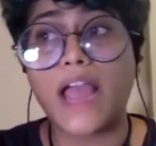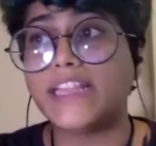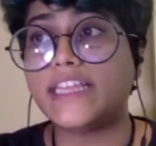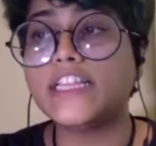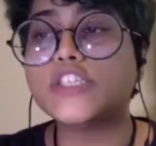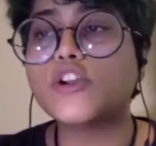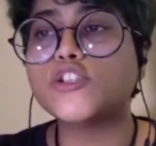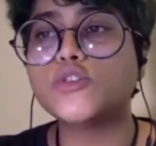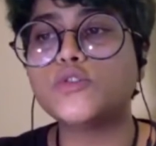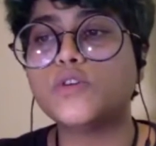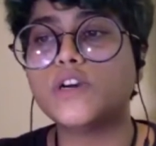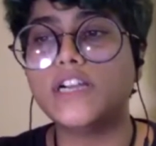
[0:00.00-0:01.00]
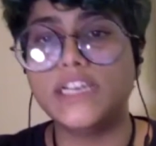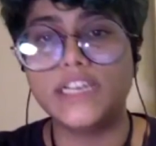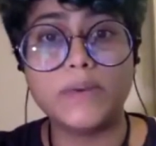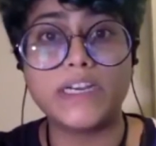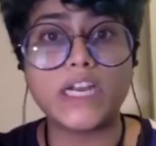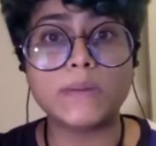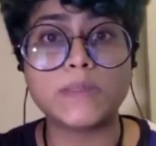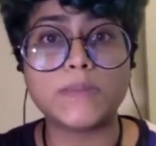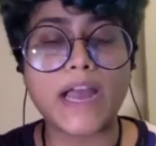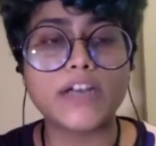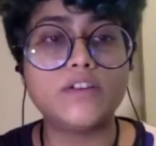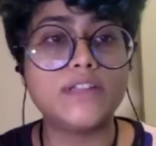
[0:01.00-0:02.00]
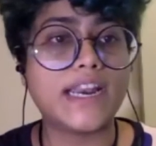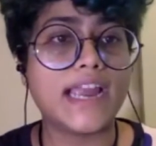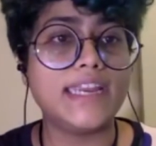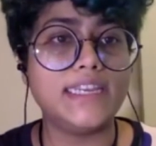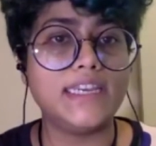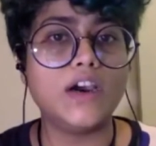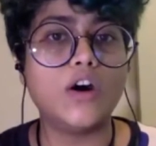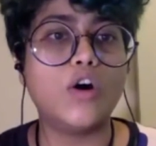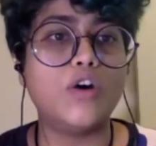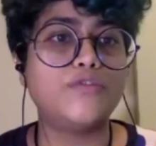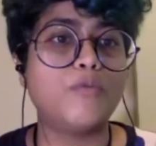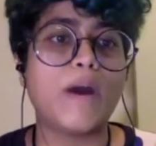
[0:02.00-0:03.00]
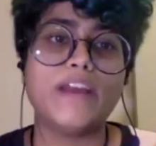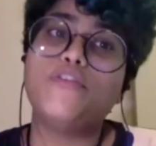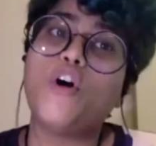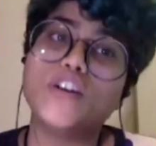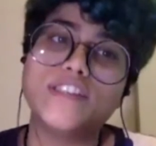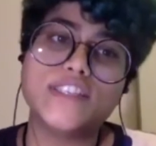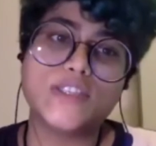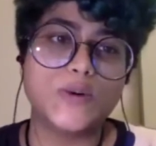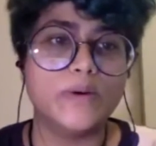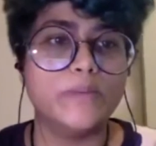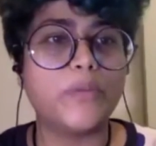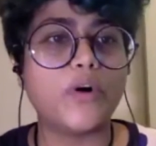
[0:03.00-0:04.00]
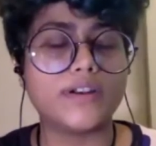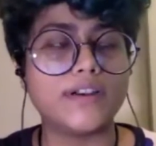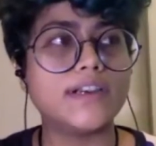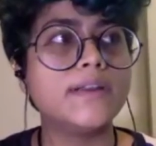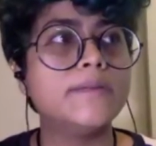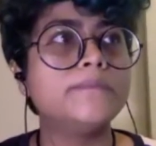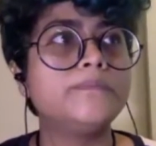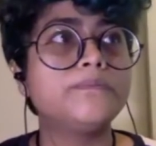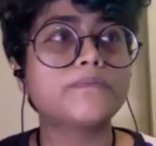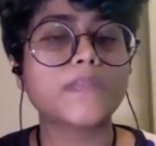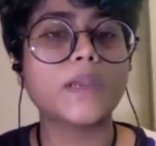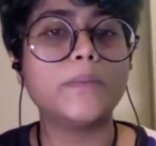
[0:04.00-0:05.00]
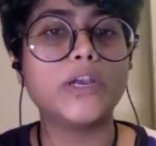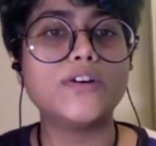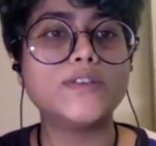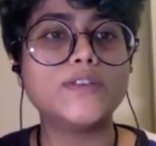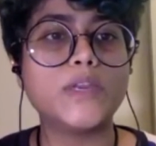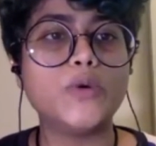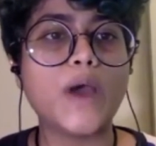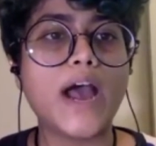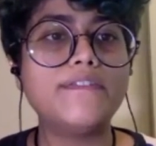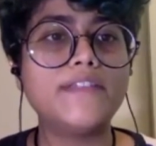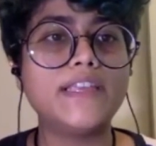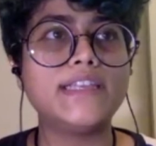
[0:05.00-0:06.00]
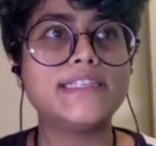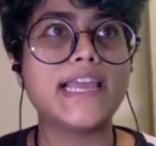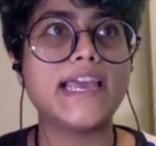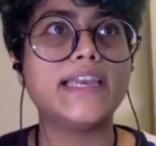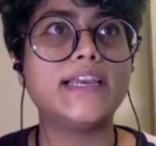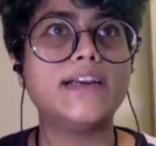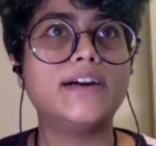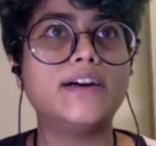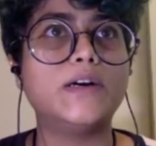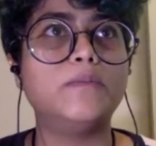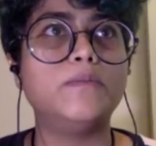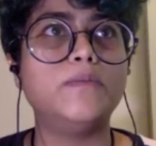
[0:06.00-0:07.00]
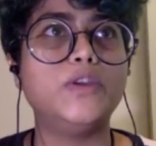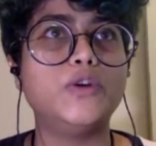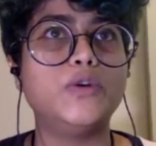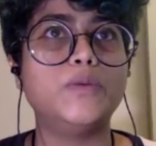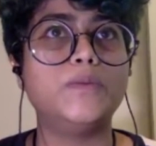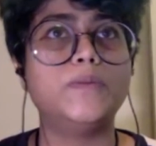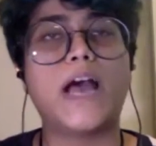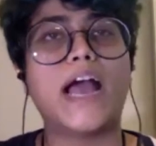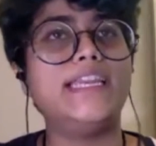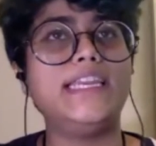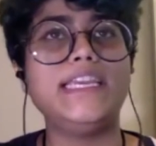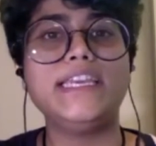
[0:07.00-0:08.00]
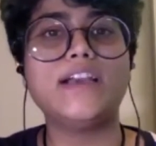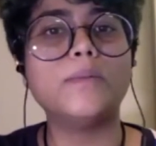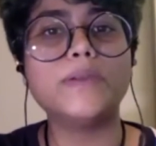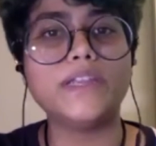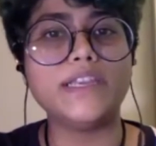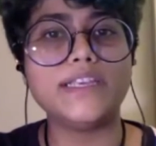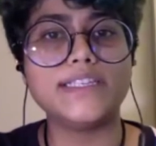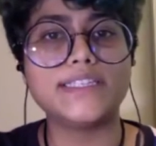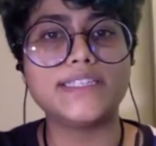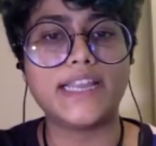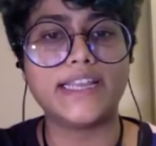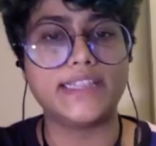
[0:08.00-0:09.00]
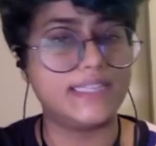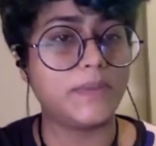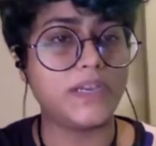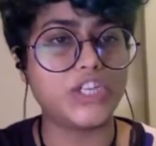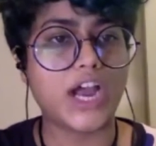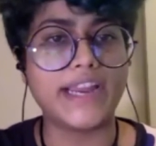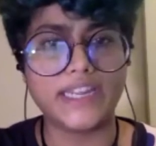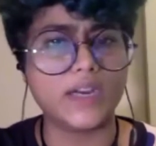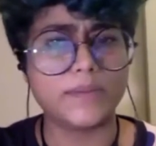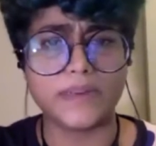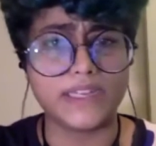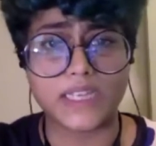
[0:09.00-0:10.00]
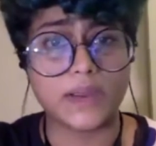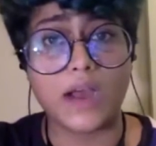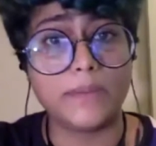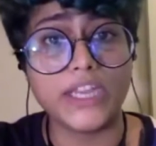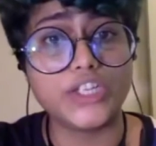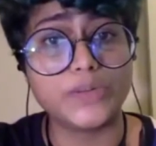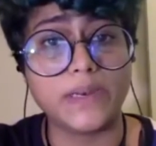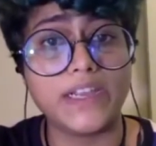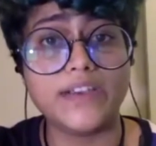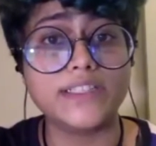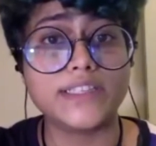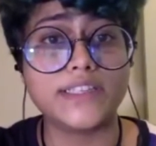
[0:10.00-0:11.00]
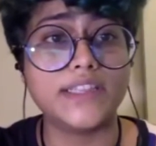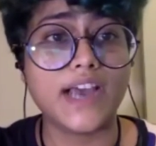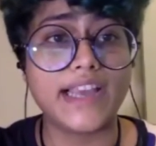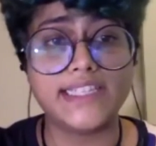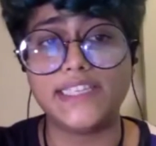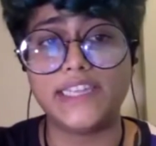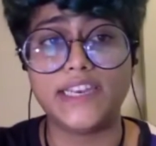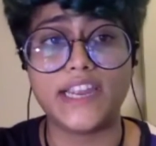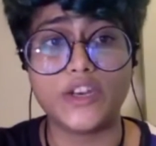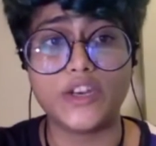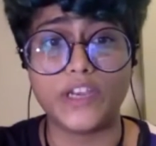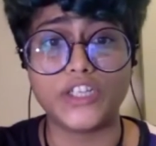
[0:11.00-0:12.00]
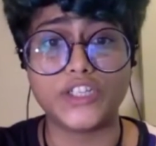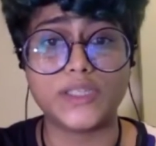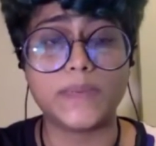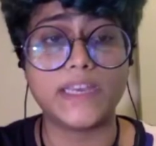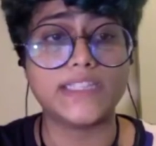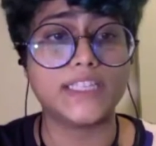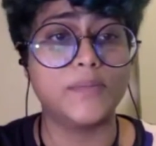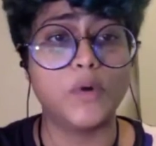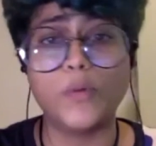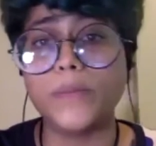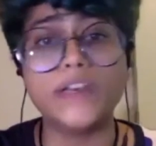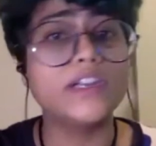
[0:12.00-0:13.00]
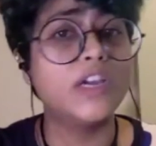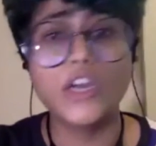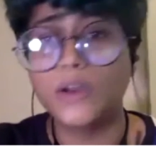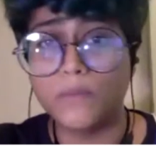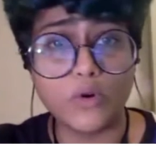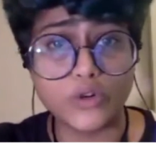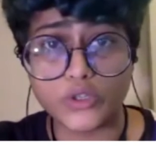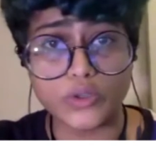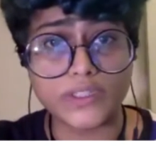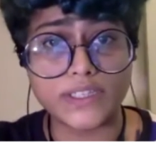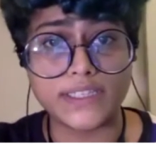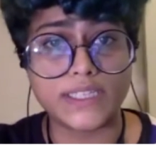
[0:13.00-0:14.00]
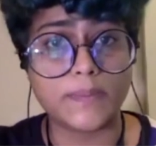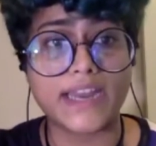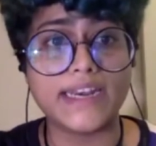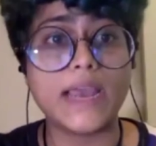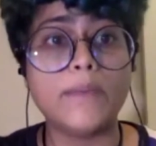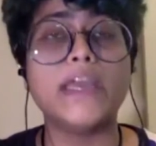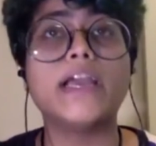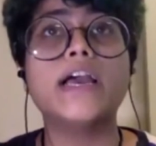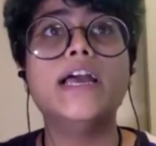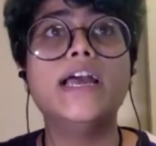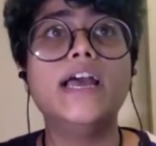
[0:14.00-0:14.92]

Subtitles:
I think this also a little bit comes back to that idea of why force is so important. Because when you have things like, IT companies, like these major IT companies are major players in the ICT and education space at the moment, more so since the pandemic.